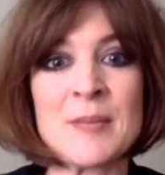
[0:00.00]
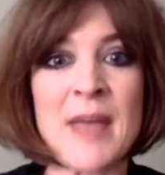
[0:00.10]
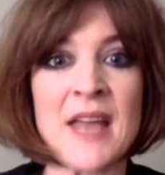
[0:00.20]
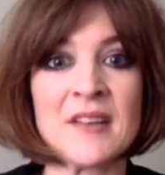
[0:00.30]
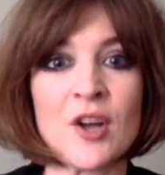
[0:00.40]
It
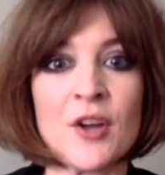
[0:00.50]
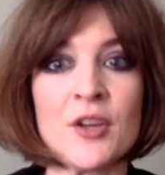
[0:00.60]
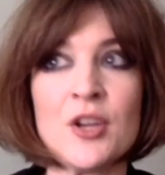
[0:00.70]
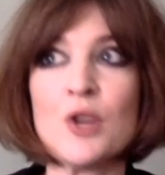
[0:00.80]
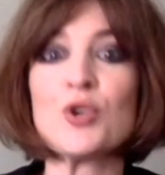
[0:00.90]
depends
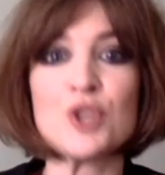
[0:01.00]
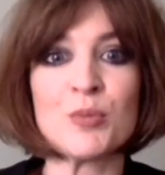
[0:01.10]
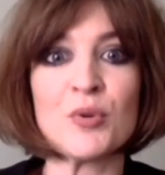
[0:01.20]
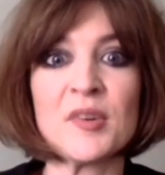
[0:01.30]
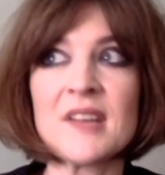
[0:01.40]
how, you know, what
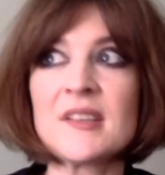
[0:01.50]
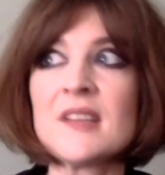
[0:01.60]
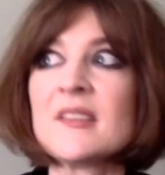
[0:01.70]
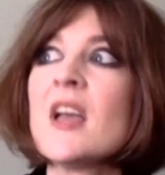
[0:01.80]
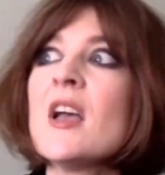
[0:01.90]
your process
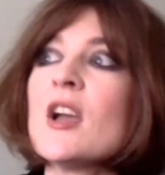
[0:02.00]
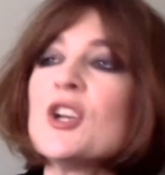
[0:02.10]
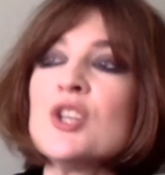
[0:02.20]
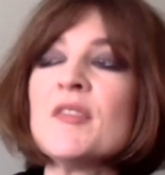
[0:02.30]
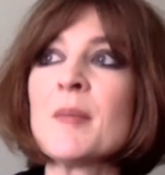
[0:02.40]
is,
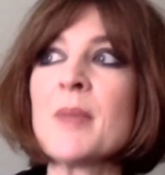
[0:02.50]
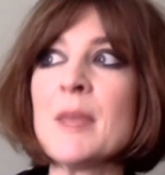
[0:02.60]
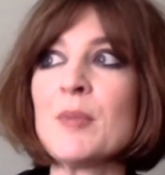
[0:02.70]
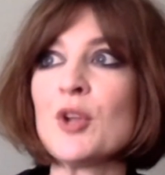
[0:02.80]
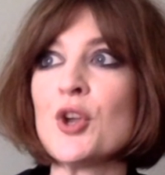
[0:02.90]
because you have some
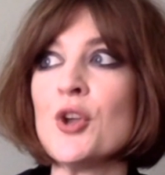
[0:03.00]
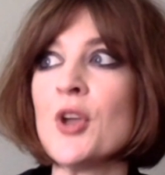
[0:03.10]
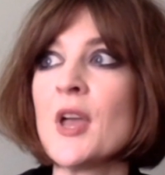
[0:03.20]
people who,